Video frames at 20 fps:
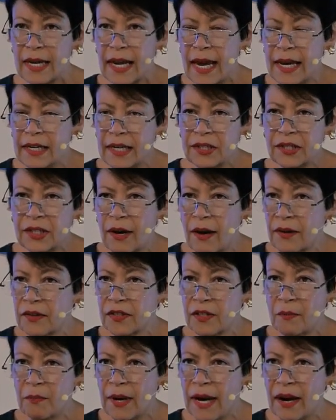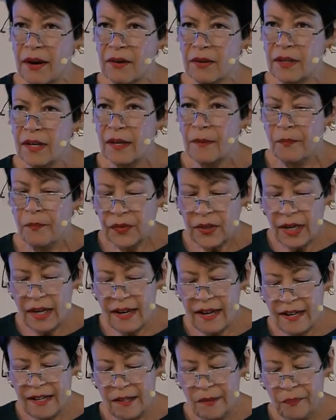And he talks about
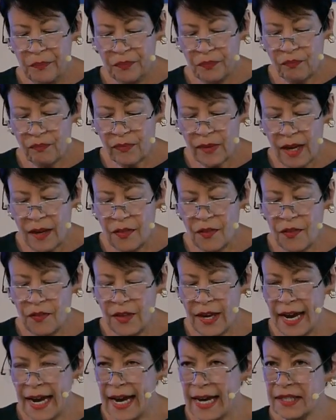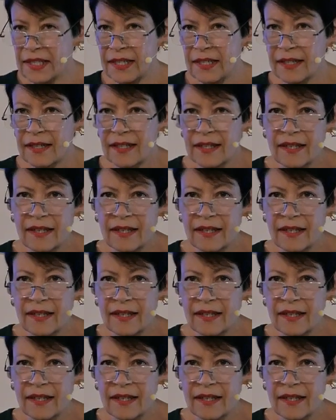that